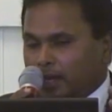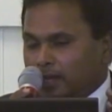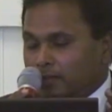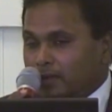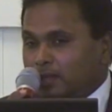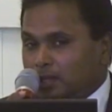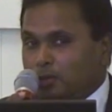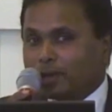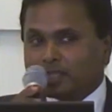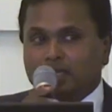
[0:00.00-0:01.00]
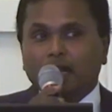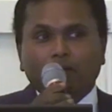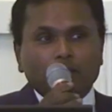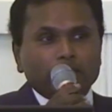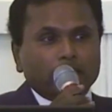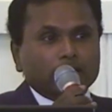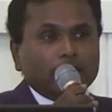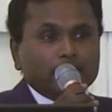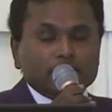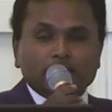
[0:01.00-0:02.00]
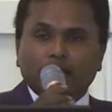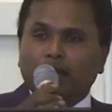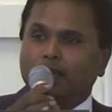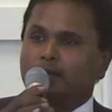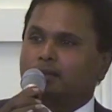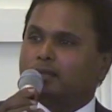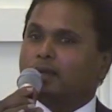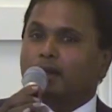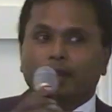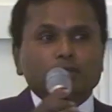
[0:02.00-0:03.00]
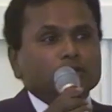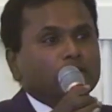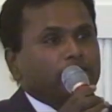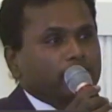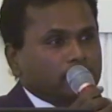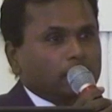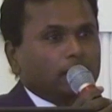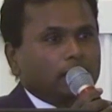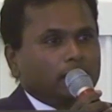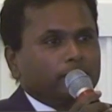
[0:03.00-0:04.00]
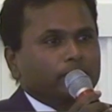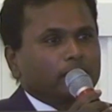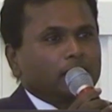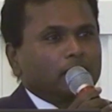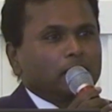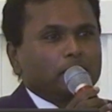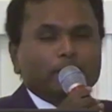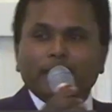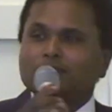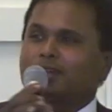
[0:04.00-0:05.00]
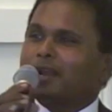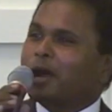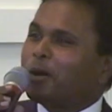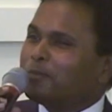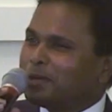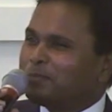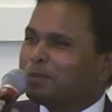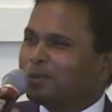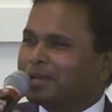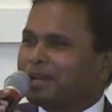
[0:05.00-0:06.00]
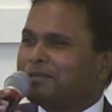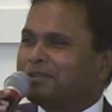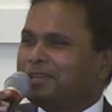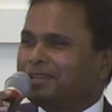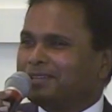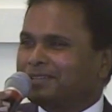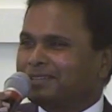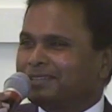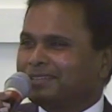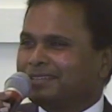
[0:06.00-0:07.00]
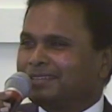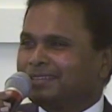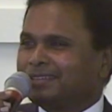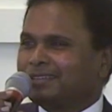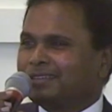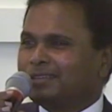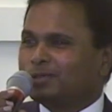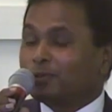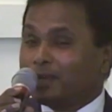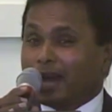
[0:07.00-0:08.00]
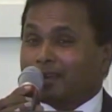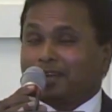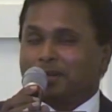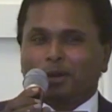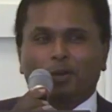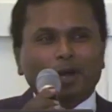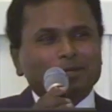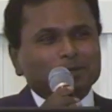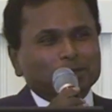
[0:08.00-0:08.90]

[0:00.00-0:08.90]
even the US government, they designed the correctional facility based on how many people can read. So we already know what to